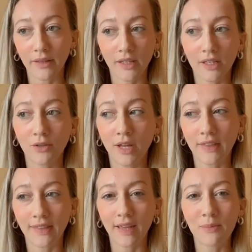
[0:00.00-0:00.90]
And then you
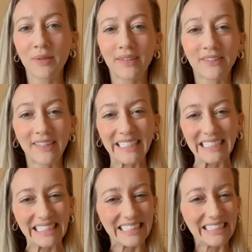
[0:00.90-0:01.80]
get them and they're like,
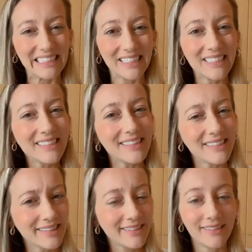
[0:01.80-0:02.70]

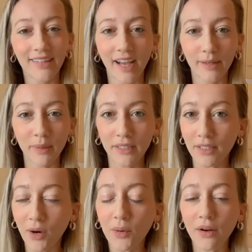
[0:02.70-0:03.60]
kind of
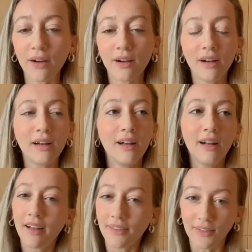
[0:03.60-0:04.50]
mediocre.
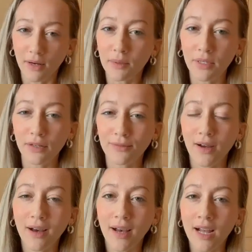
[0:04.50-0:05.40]
They're not really your
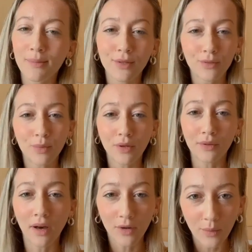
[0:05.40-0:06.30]
vibe. You have to put a
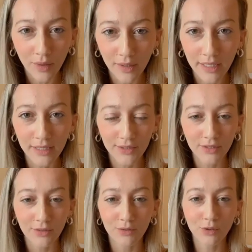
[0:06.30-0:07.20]
lot of work
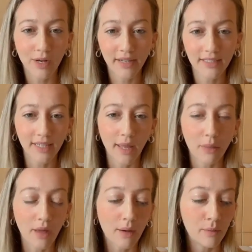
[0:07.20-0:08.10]
into trying to
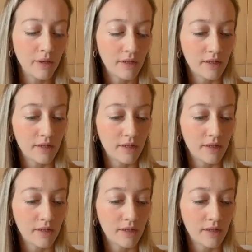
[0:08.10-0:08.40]
get them